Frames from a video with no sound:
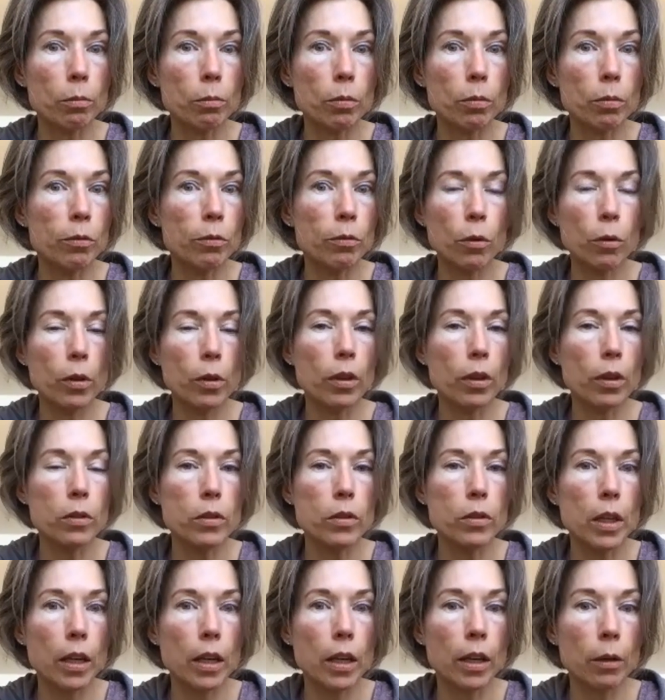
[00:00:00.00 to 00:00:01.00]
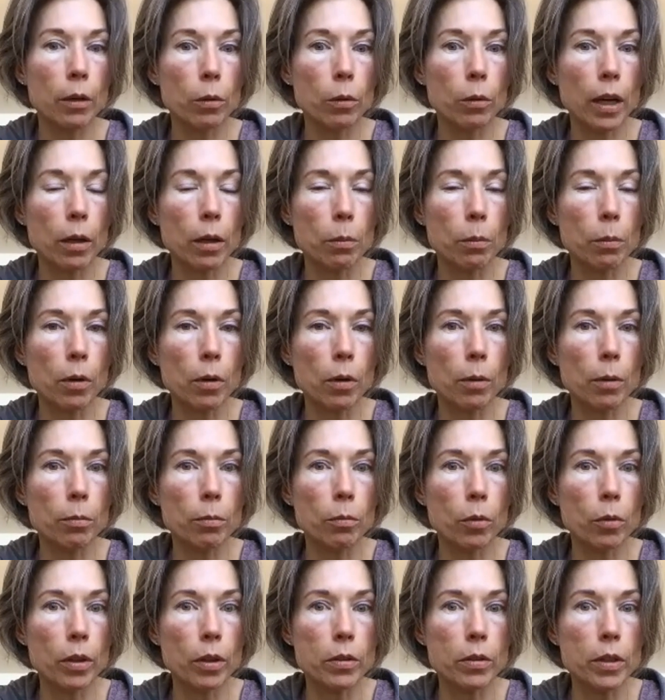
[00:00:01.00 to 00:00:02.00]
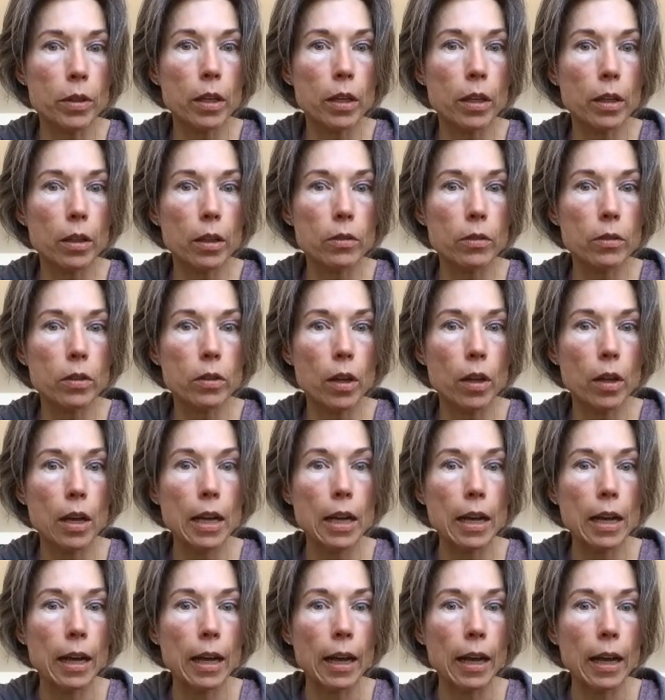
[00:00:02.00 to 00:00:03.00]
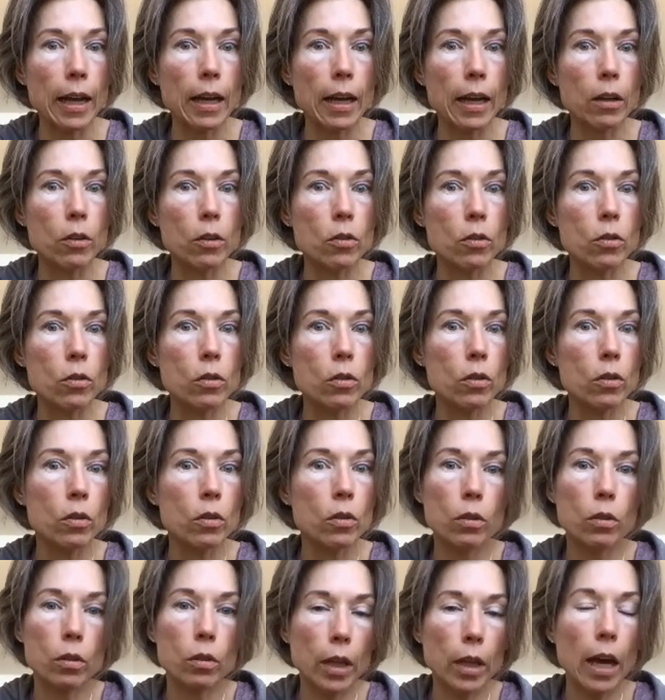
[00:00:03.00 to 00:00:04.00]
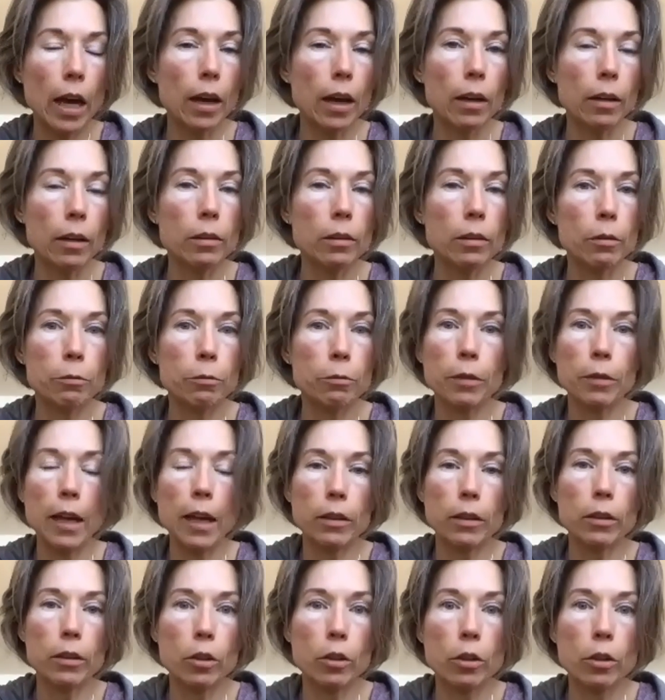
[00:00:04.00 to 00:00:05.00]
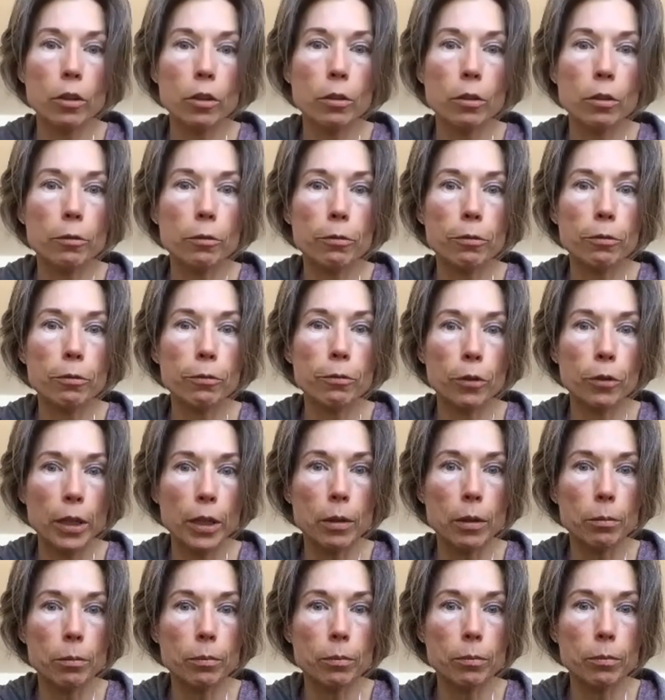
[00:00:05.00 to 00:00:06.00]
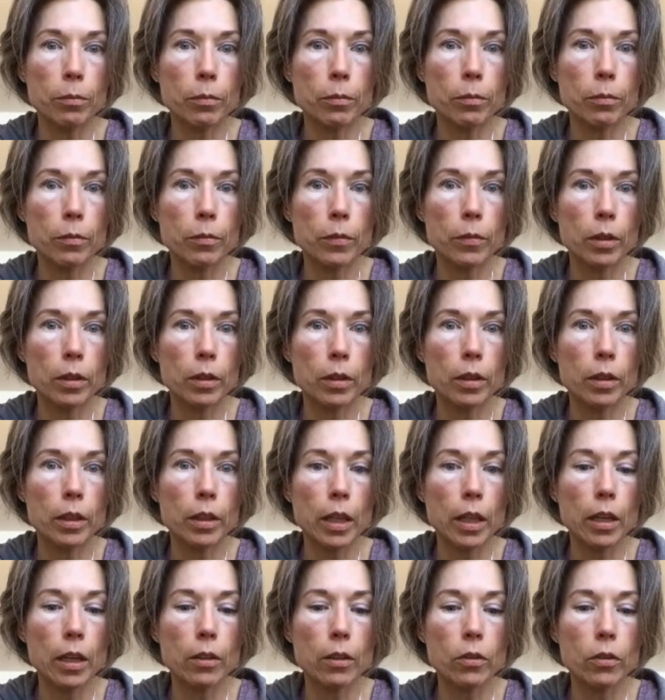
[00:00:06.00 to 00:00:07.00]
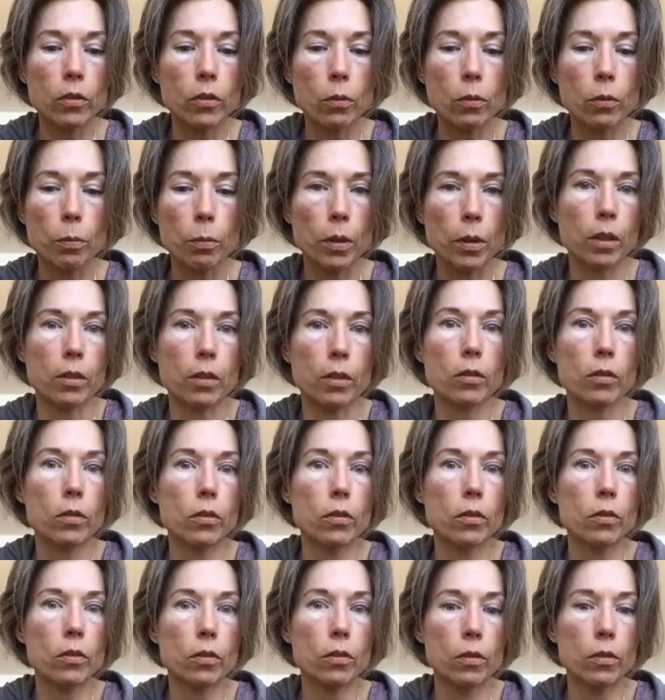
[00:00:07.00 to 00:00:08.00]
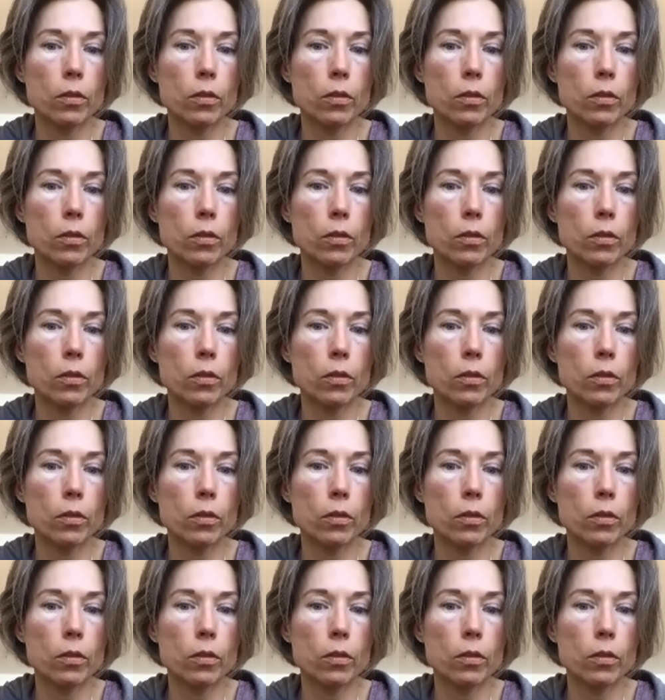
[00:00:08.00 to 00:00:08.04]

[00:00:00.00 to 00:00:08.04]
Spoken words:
Before this, he had a problem with his kidneys, and yeah, flatten the curve for him in the East, because